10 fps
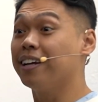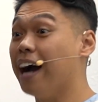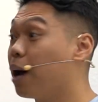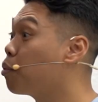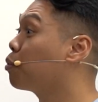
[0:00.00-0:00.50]

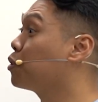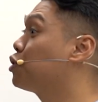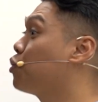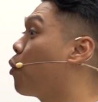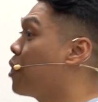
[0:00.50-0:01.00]
God will
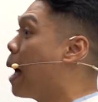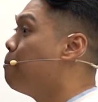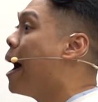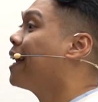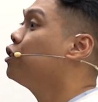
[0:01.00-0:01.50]
restore that
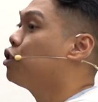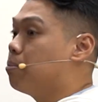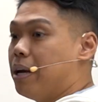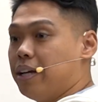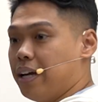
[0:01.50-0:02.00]
back into your
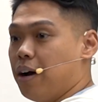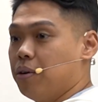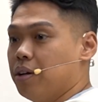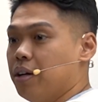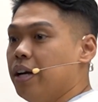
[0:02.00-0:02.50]
bank account.
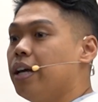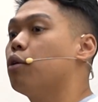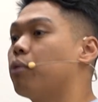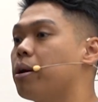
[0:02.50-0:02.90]
He'll